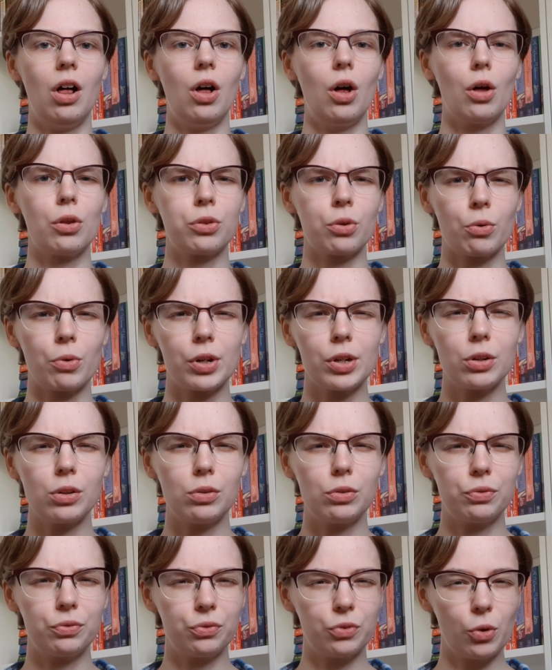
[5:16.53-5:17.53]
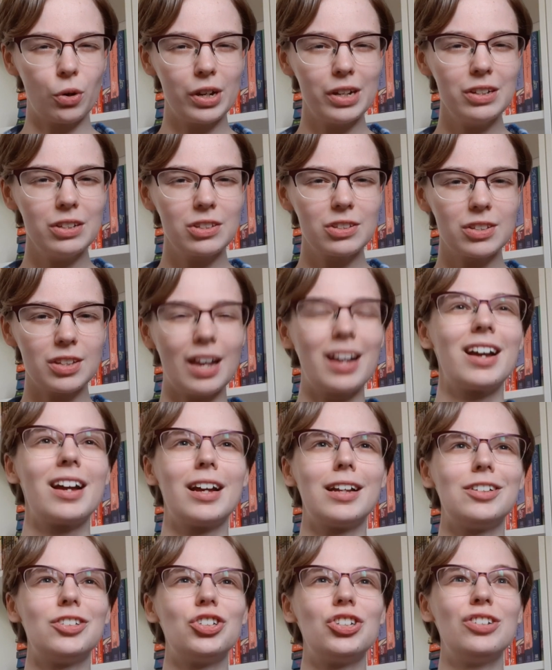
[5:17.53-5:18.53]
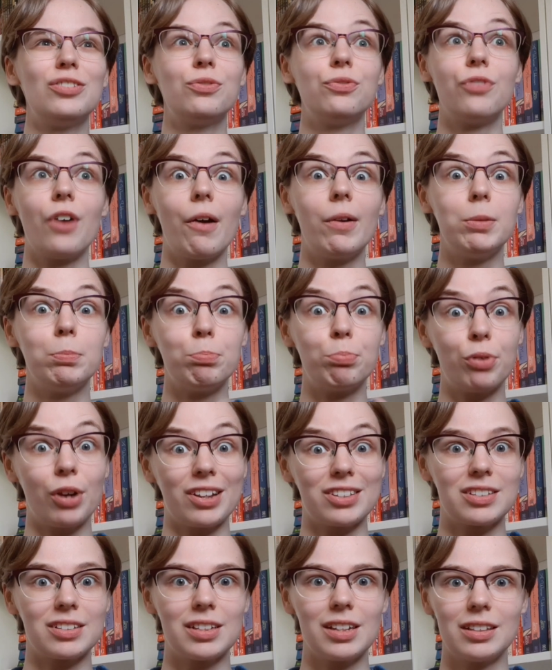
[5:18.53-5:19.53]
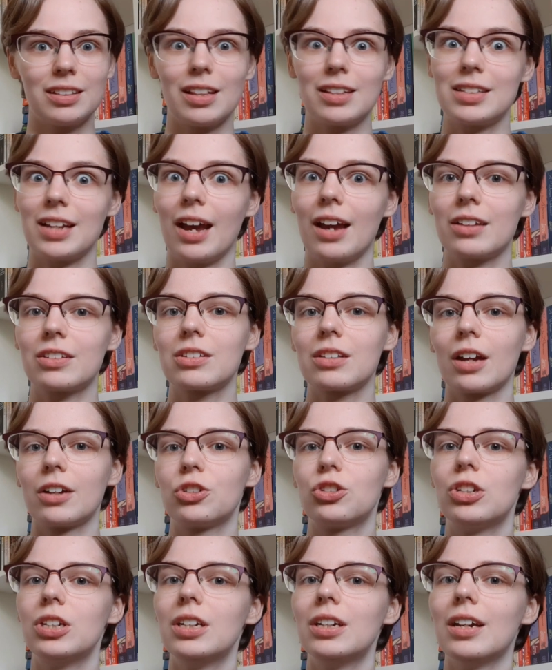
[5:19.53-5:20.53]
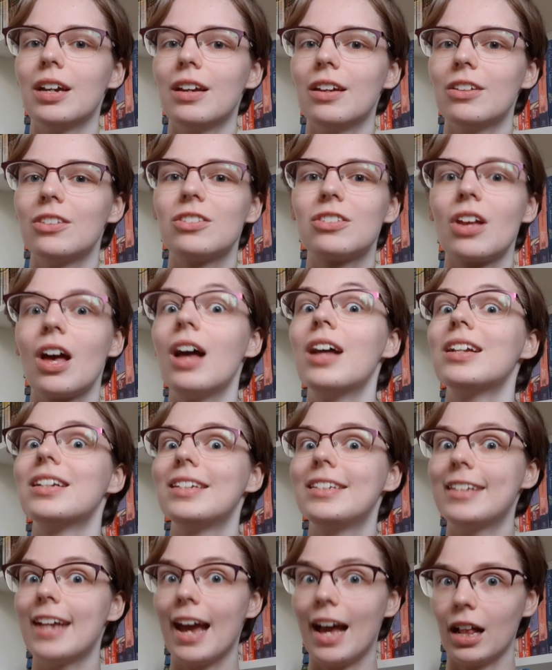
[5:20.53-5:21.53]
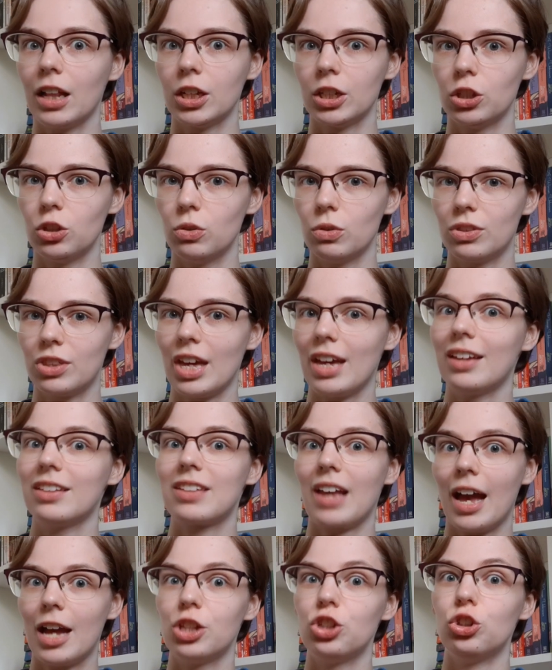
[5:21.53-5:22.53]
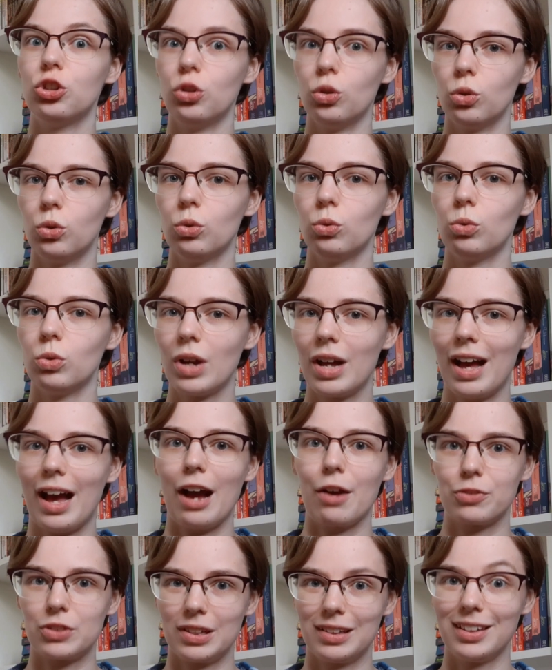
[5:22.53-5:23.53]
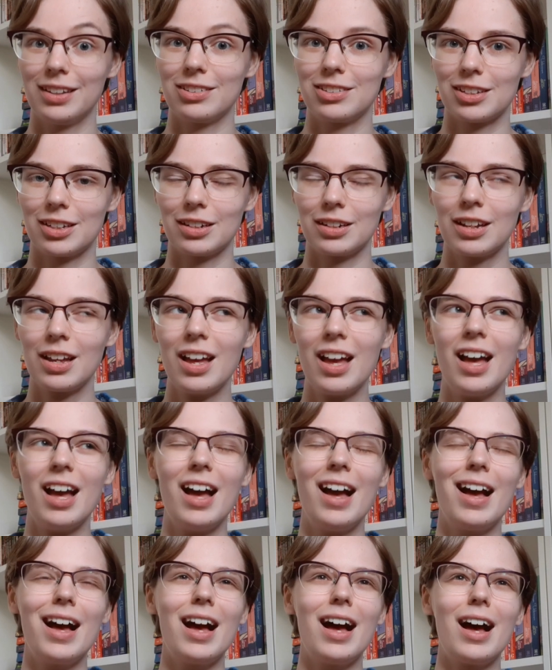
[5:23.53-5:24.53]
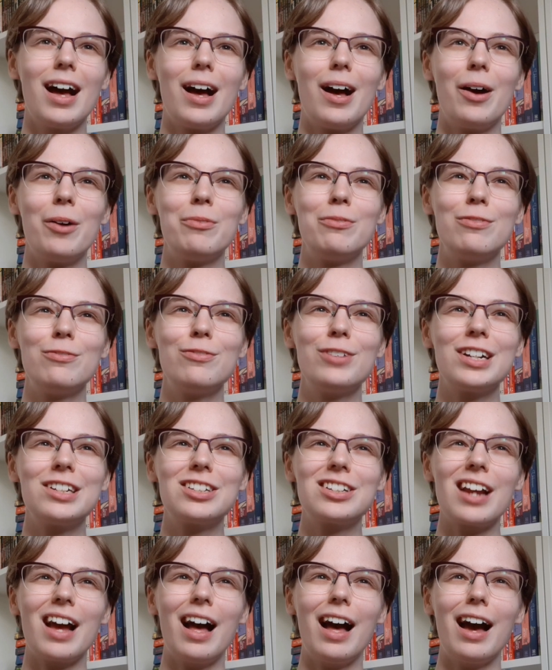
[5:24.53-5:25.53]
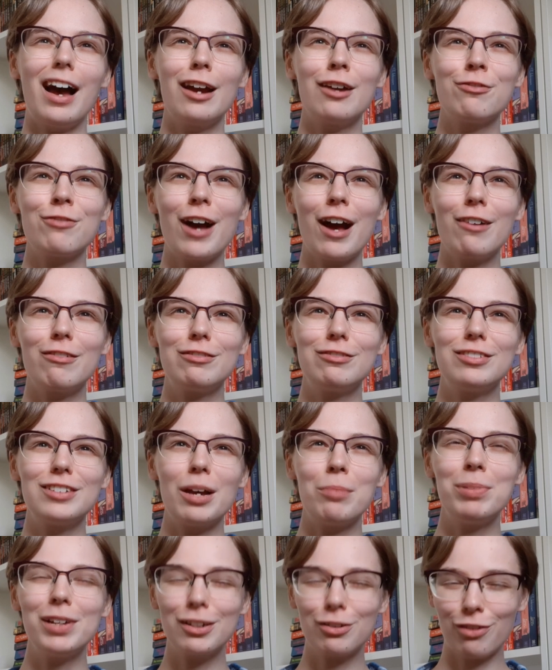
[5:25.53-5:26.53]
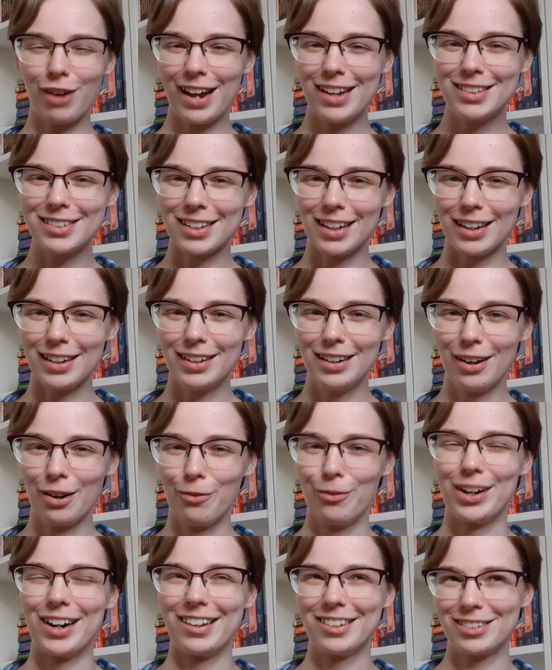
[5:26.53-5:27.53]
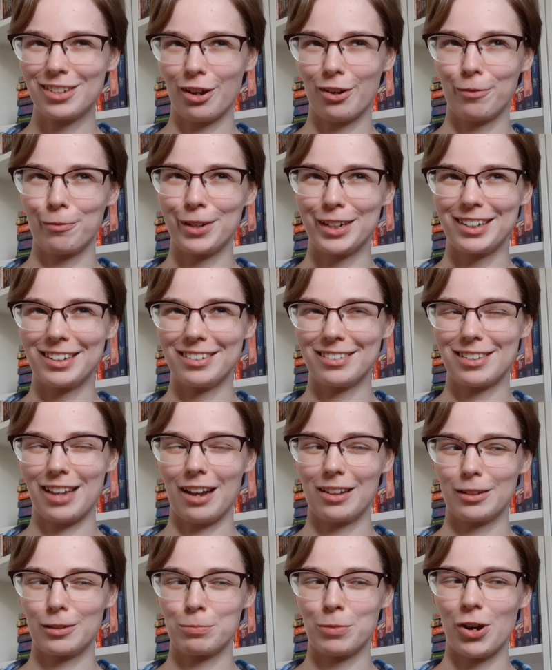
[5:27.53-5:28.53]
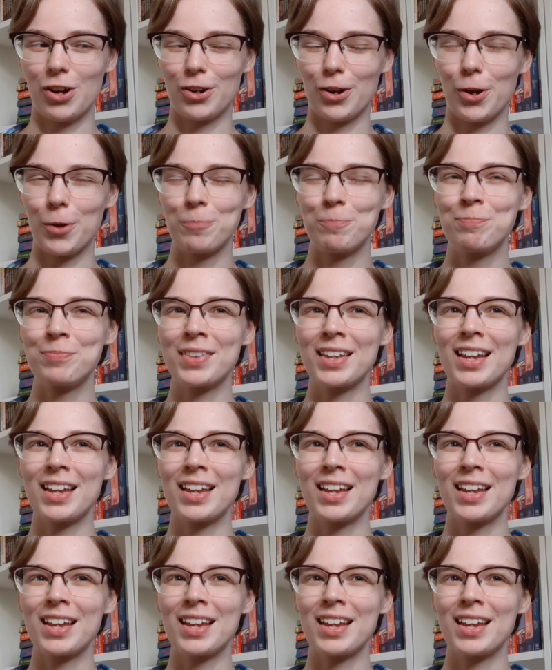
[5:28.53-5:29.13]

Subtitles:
authorial voice and she's very present in the text. Like she is telling you things and you have to listen, which I found a bit grating when I started reading Silas Marner.